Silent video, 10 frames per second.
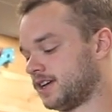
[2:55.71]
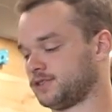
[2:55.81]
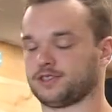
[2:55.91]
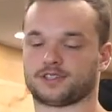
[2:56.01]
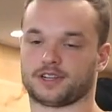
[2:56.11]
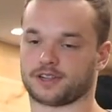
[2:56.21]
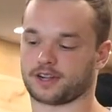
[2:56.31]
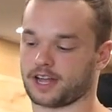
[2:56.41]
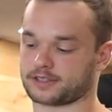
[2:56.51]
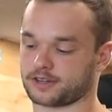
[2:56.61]
It's just a
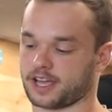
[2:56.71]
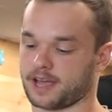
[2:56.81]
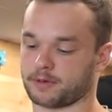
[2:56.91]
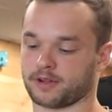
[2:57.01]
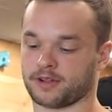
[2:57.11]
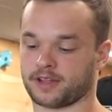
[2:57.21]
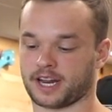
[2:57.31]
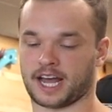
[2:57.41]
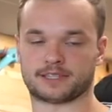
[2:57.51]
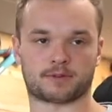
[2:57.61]
little extra cable.
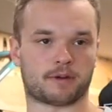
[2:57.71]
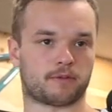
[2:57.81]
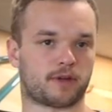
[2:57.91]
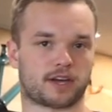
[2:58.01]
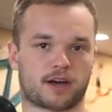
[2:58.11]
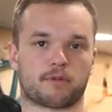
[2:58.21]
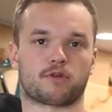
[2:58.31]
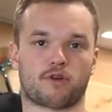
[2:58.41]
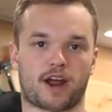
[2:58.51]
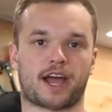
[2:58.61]
It adds probably a couple
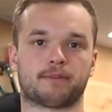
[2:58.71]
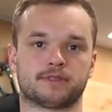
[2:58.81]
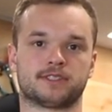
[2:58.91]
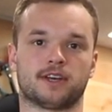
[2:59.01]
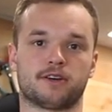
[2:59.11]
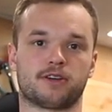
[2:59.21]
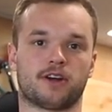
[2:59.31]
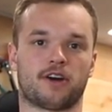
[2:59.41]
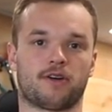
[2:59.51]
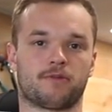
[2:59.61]
grams, so you
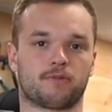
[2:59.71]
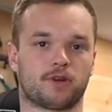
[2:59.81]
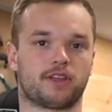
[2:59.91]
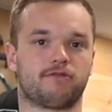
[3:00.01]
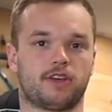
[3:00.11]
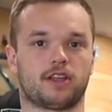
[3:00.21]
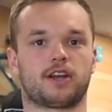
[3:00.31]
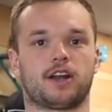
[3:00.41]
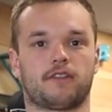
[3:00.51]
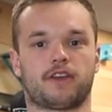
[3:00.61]
know, really
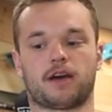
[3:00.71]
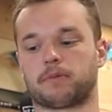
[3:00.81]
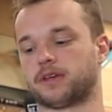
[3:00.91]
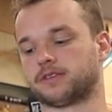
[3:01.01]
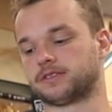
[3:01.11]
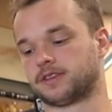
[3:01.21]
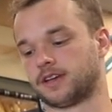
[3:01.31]
feeling it on the uphills.